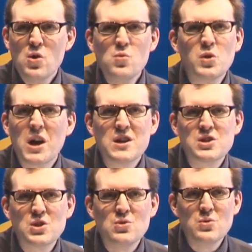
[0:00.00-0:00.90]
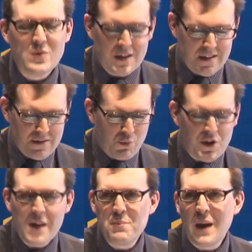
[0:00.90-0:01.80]
who would I sue?
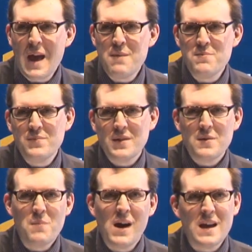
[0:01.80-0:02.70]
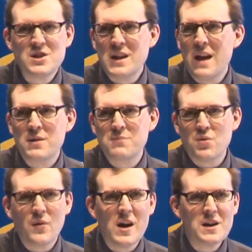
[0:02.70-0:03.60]
Would I blame my internet
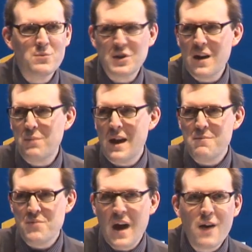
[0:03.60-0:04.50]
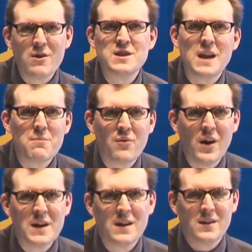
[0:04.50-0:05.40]
provider? Would I blame their internet
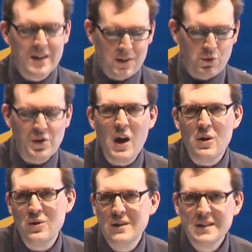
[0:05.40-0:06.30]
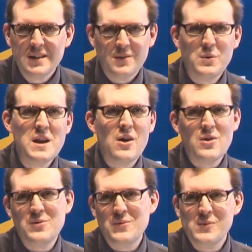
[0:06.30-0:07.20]
provider? Well, no. We
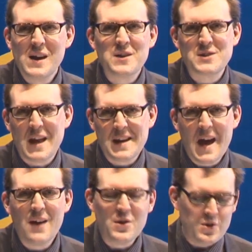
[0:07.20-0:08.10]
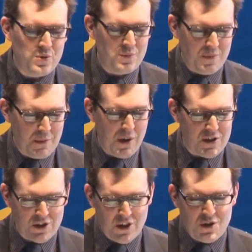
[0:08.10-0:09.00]
understand now that the
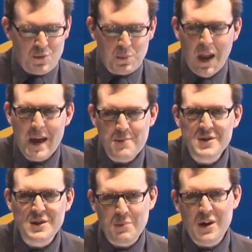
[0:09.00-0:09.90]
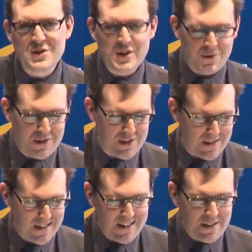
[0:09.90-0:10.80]
person that you blame is the person who
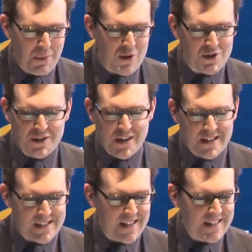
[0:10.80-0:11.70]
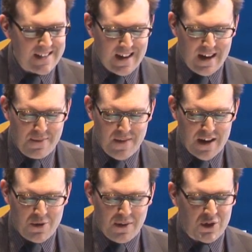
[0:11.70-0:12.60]
has posted this,
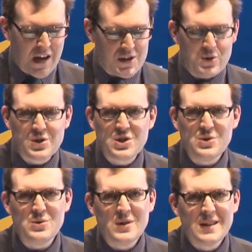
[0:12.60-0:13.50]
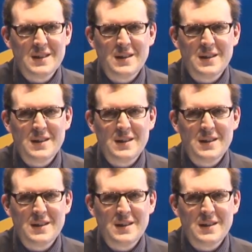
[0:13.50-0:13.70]
and you have to get used to